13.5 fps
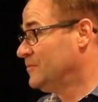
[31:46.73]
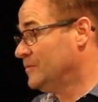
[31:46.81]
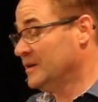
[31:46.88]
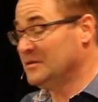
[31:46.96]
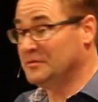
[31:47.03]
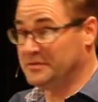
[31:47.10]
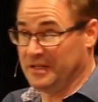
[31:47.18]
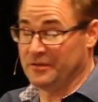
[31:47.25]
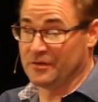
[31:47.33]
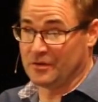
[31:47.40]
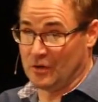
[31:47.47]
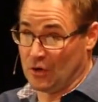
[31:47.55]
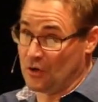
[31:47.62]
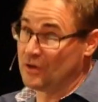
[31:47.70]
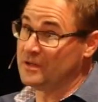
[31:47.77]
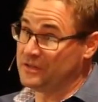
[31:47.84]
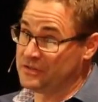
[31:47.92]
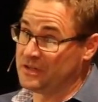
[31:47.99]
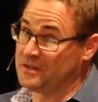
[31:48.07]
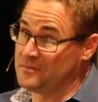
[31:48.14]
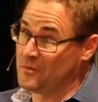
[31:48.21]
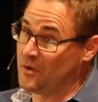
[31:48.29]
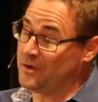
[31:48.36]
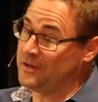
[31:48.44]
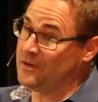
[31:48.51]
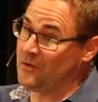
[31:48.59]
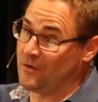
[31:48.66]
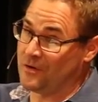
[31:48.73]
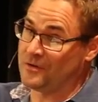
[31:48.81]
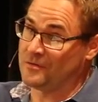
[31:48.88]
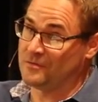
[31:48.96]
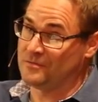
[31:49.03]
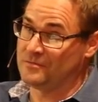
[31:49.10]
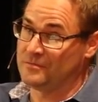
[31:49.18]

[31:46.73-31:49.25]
Well, it was either early Sunday morning or